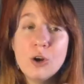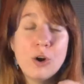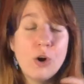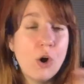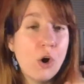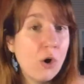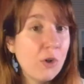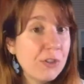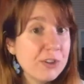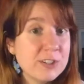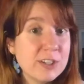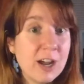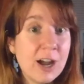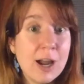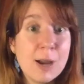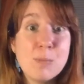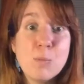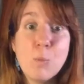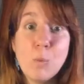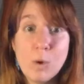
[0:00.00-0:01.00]
all the
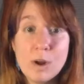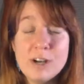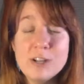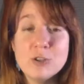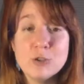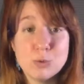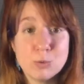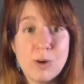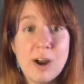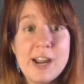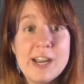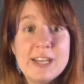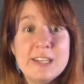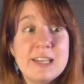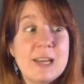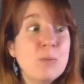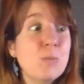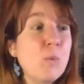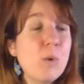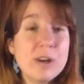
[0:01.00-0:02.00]
time what is right
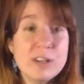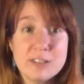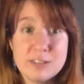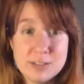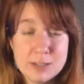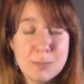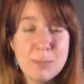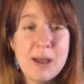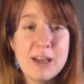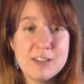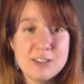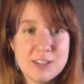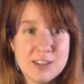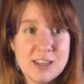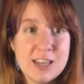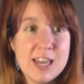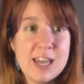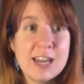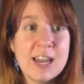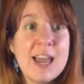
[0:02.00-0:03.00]
and what is the best
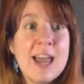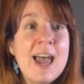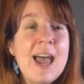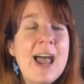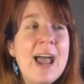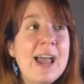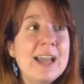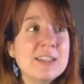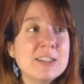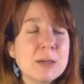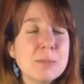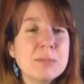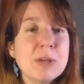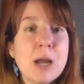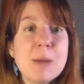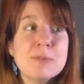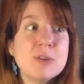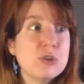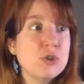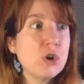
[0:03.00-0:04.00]
thing. And
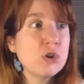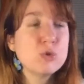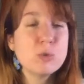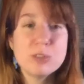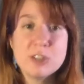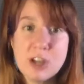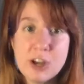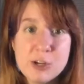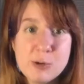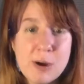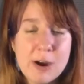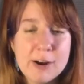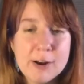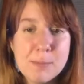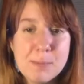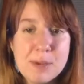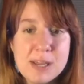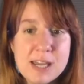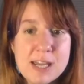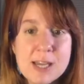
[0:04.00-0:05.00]
sometimes adults will tell you how to
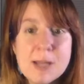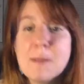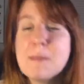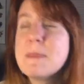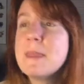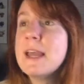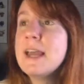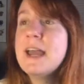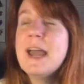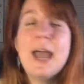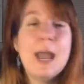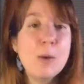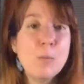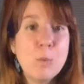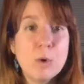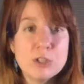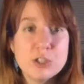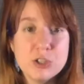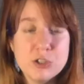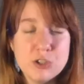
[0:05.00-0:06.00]
be and
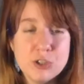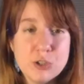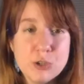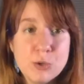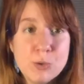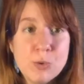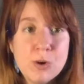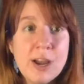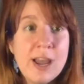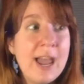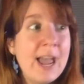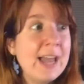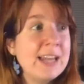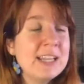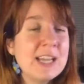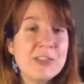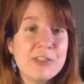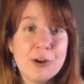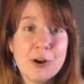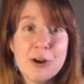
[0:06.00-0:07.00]
what to do, and
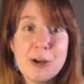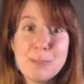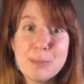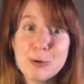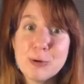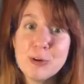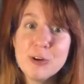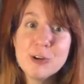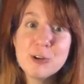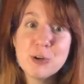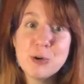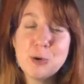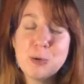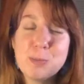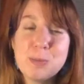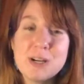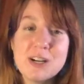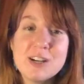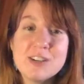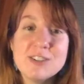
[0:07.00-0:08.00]
yet they're hypocritical
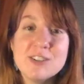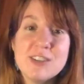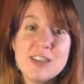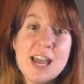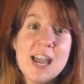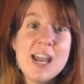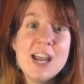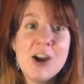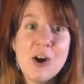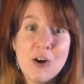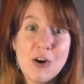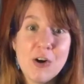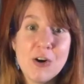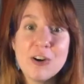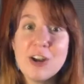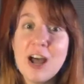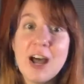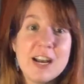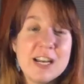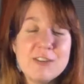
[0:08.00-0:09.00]
because they are
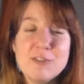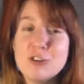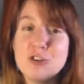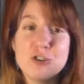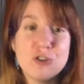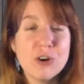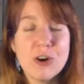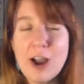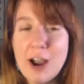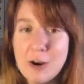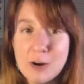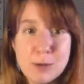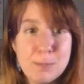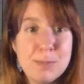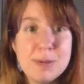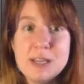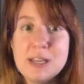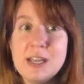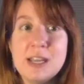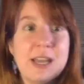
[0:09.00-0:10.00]
not even sure how to
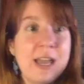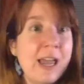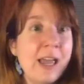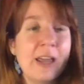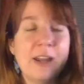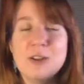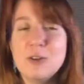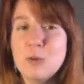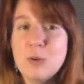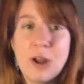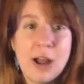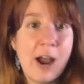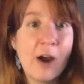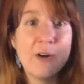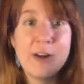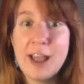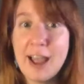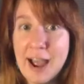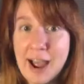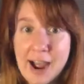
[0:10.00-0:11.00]
be and how
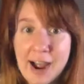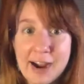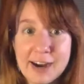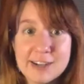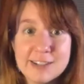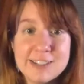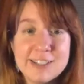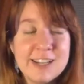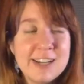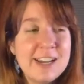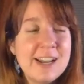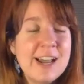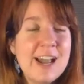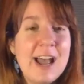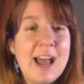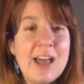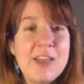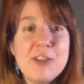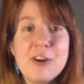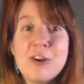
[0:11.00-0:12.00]
to act.
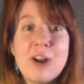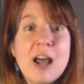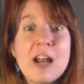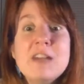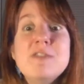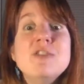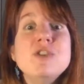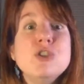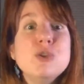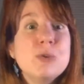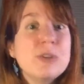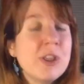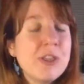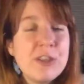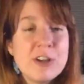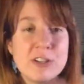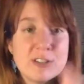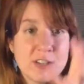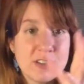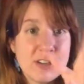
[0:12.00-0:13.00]
And they're not even doing the
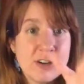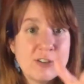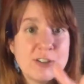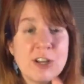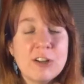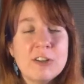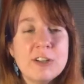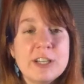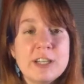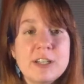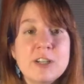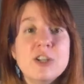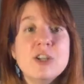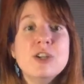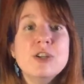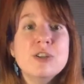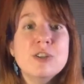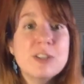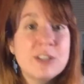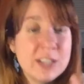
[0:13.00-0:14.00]
things that they're telling
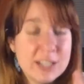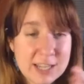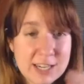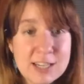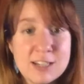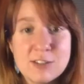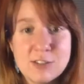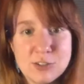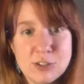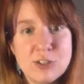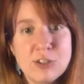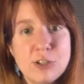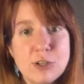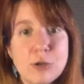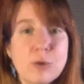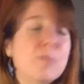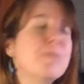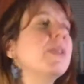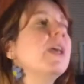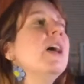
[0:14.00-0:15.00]
the kids to
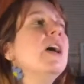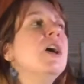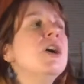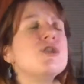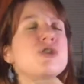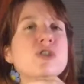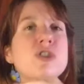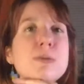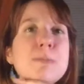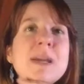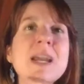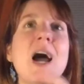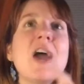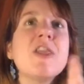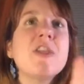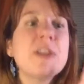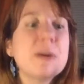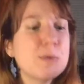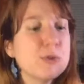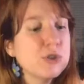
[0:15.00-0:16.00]
do. So to me, I
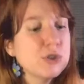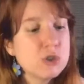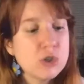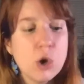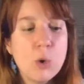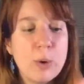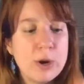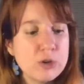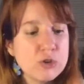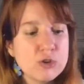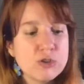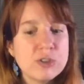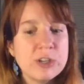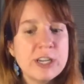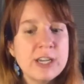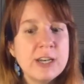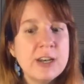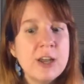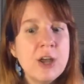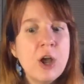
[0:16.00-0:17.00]
thought that was so
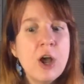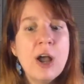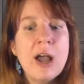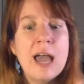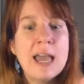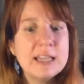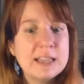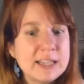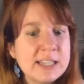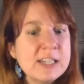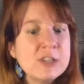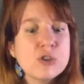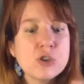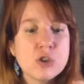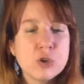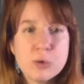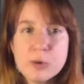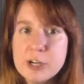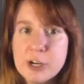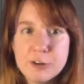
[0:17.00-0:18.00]
interesting. At least
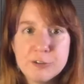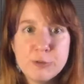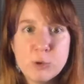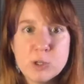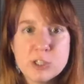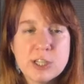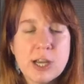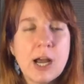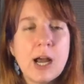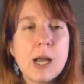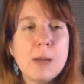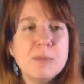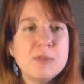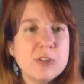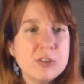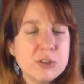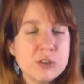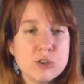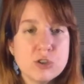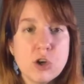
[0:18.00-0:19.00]
3 or 4 times
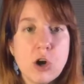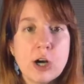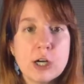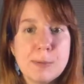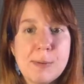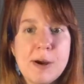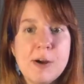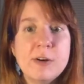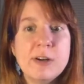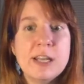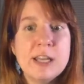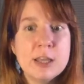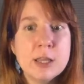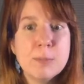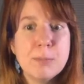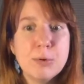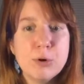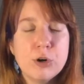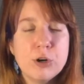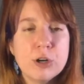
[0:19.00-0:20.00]
this is talked about in the
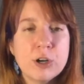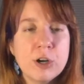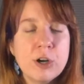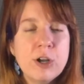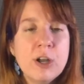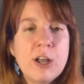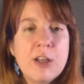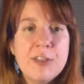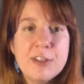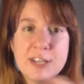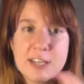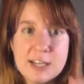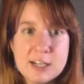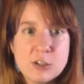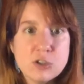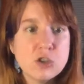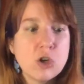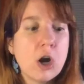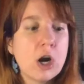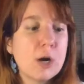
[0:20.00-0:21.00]
book. The
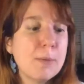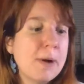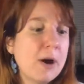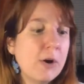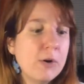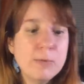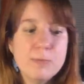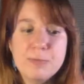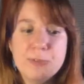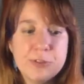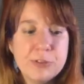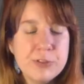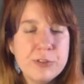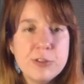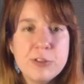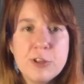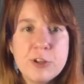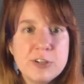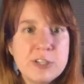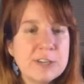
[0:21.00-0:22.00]
kids talk about
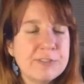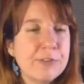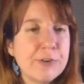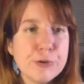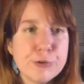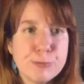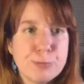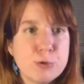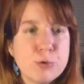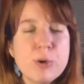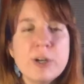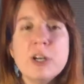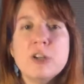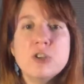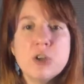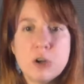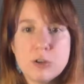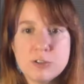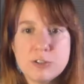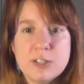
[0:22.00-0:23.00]
the difference between
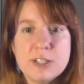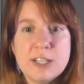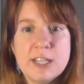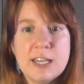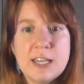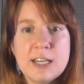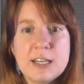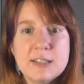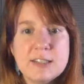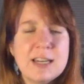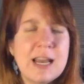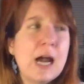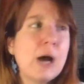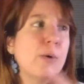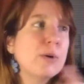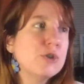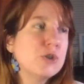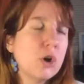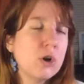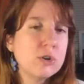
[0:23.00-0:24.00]
adults and kids and how
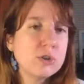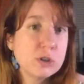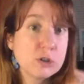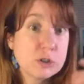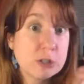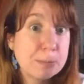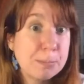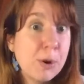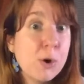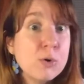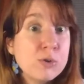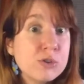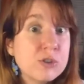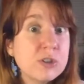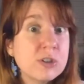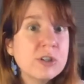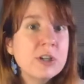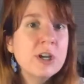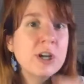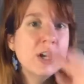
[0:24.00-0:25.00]
adults are supposed
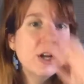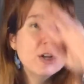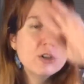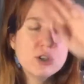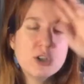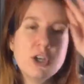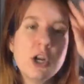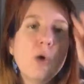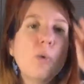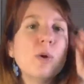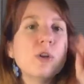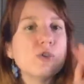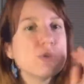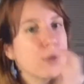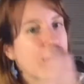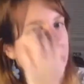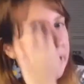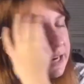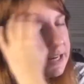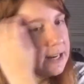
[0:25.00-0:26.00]
to know what's
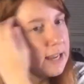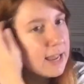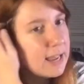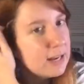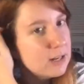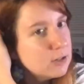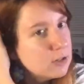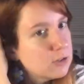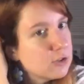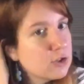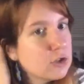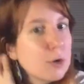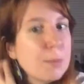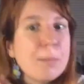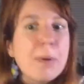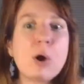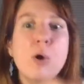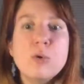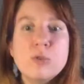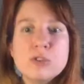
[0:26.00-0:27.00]
right and
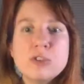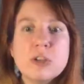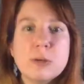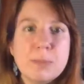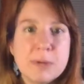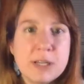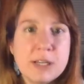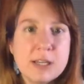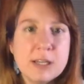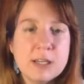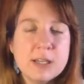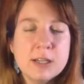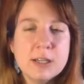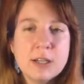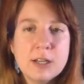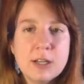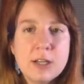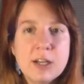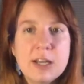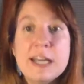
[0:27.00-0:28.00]
supposed to be
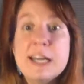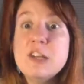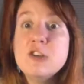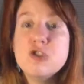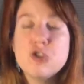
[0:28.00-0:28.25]
in